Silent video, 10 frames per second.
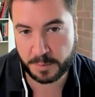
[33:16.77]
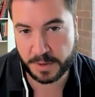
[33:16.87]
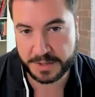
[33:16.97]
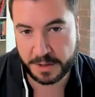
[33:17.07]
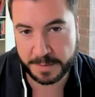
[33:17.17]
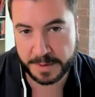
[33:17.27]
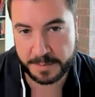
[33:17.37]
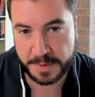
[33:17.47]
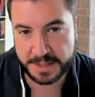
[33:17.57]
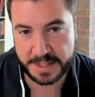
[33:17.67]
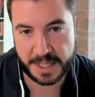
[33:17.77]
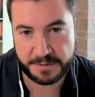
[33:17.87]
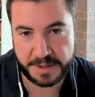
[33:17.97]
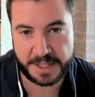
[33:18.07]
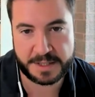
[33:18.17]
you price carbon because then
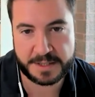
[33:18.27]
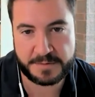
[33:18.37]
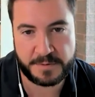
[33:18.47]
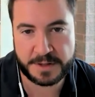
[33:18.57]
everything just